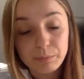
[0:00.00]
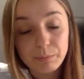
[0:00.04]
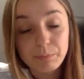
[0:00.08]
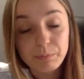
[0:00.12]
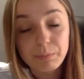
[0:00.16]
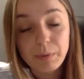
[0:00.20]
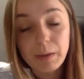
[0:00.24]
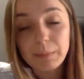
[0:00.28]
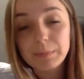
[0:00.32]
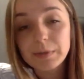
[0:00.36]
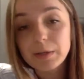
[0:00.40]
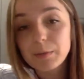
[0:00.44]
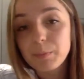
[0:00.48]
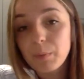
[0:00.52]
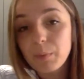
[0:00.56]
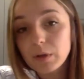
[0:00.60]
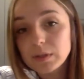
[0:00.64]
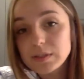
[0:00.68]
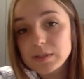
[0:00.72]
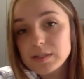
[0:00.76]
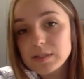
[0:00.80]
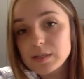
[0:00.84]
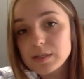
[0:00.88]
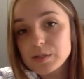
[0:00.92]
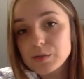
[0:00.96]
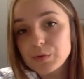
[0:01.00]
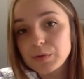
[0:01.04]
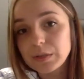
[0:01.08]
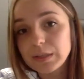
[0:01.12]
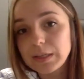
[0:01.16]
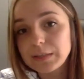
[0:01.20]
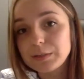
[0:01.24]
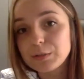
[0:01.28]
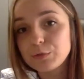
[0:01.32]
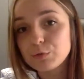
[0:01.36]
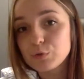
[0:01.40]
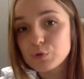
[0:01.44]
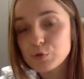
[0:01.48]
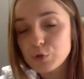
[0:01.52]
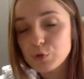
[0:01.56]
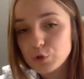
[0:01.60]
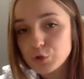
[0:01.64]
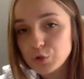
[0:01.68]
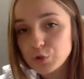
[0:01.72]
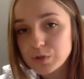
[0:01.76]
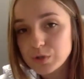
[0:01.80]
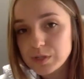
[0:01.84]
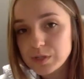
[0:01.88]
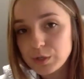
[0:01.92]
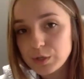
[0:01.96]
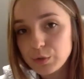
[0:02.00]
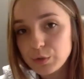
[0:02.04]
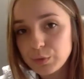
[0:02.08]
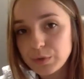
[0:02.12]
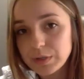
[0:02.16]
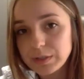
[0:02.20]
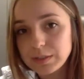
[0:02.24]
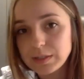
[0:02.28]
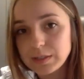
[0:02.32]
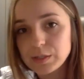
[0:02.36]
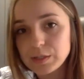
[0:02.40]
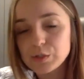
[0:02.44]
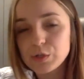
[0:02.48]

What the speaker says: public policies related to social security.